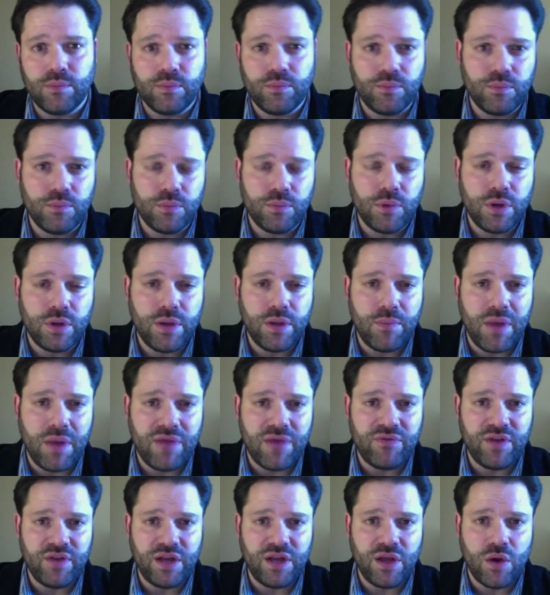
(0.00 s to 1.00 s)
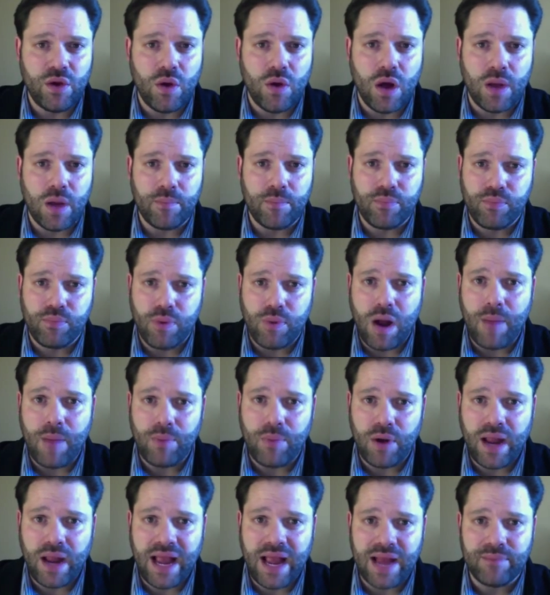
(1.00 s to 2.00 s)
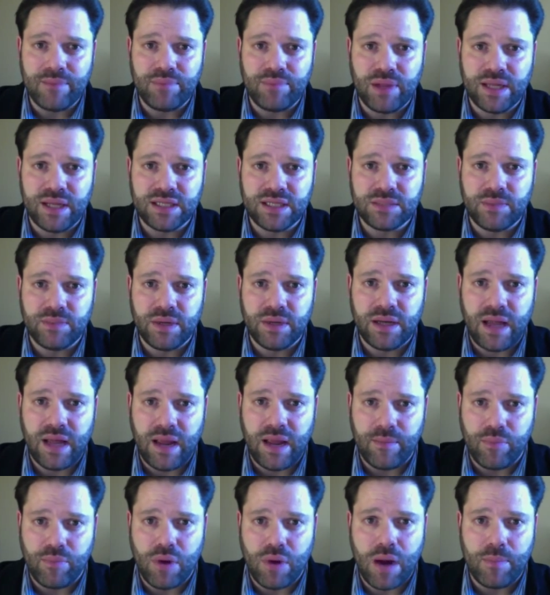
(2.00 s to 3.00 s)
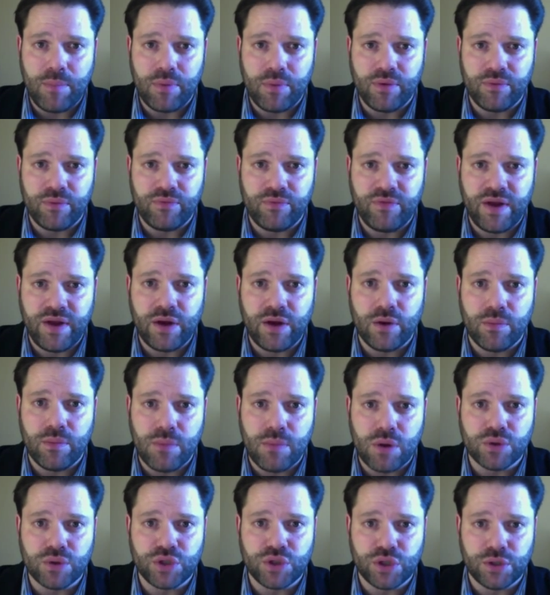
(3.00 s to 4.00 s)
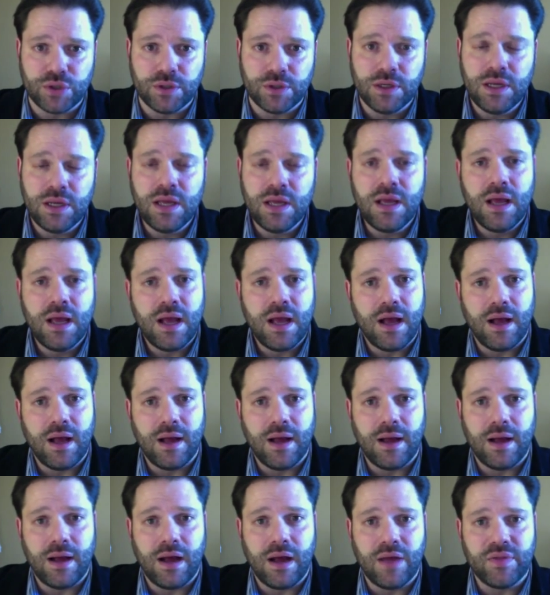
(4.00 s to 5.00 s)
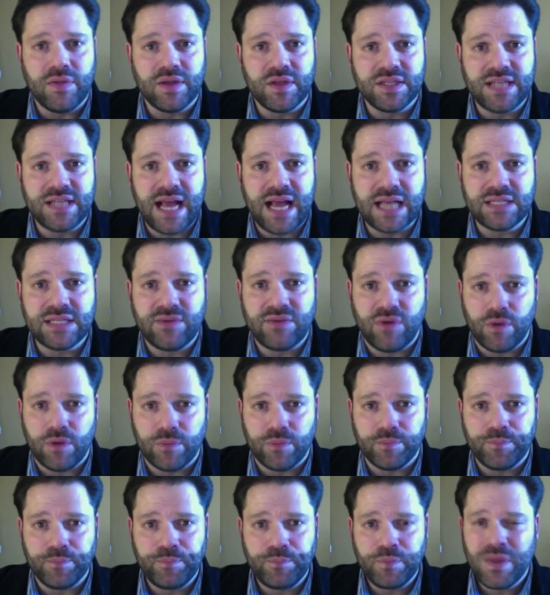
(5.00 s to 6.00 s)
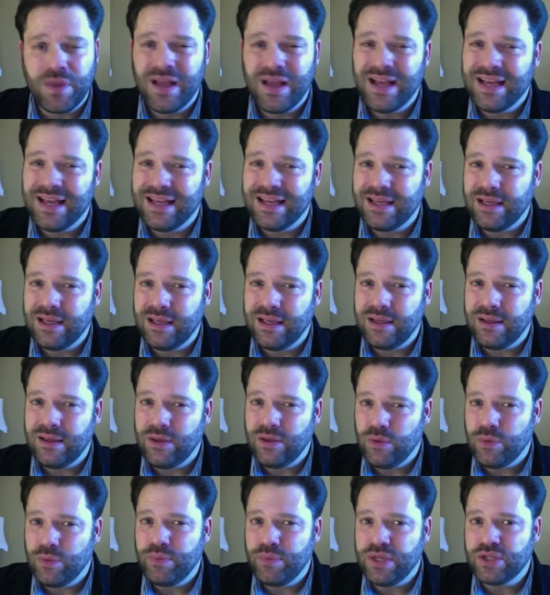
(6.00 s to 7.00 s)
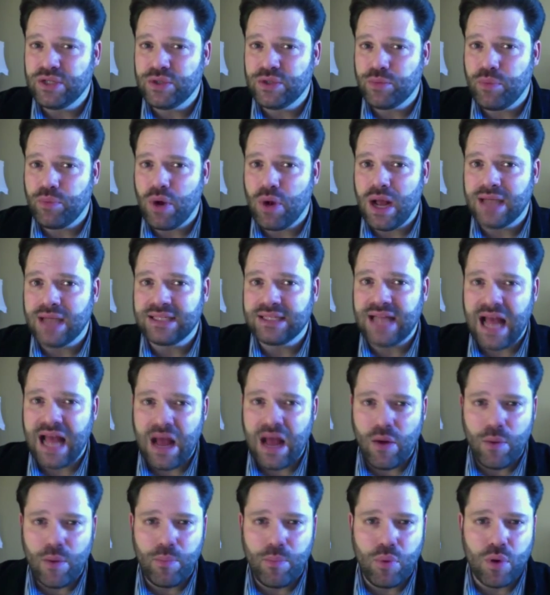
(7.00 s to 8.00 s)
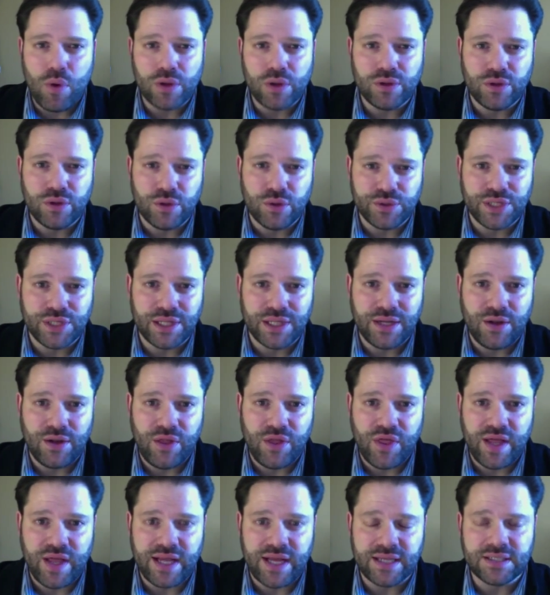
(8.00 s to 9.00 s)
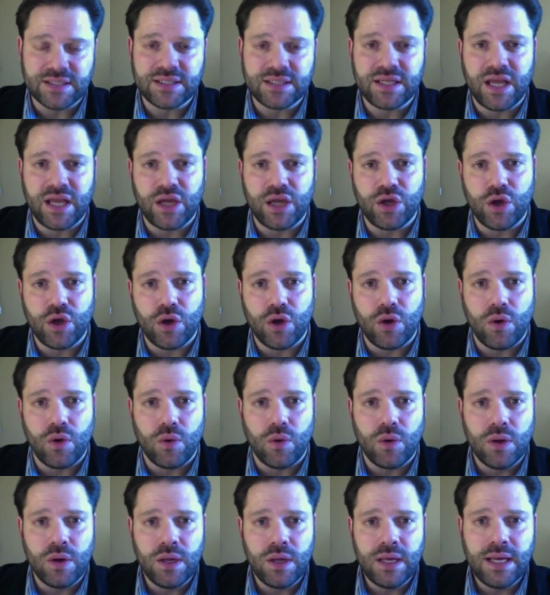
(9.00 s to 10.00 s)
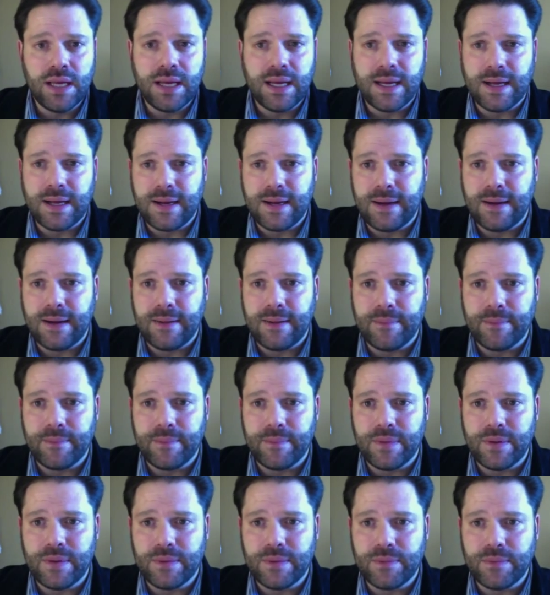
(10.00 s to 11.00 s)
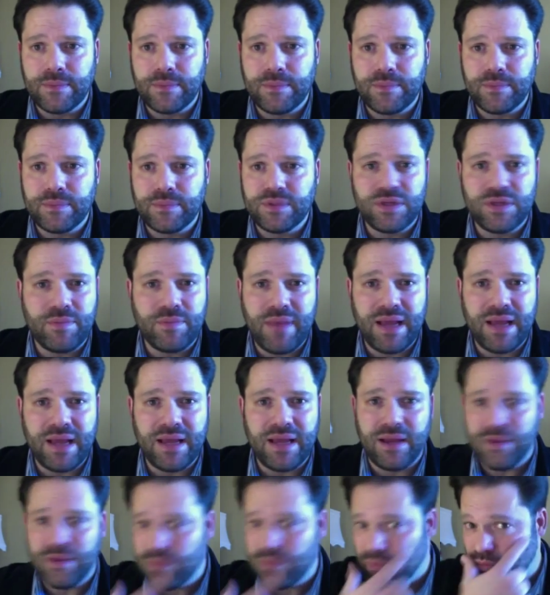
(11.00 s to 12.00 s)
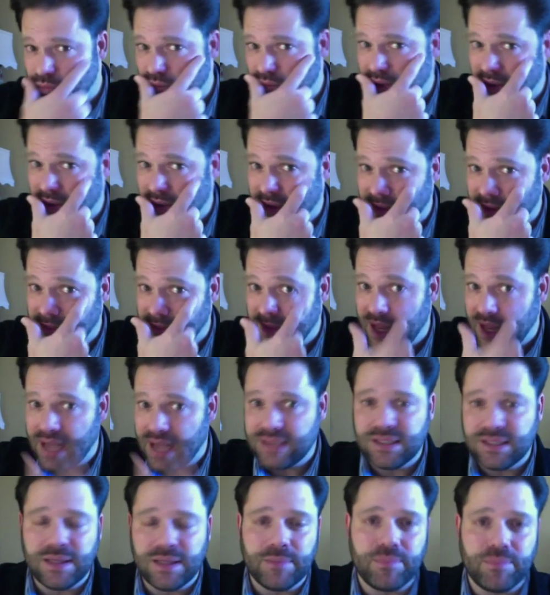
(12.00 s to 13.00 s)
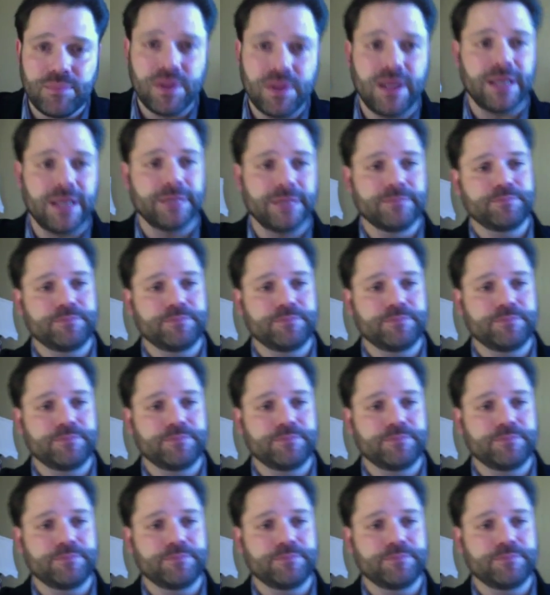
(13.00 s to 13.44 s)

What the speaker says: look at my video on proper hand placement and proper finger motion on the saxophone. You would be surprised how important those little things can go to making really excellent playing.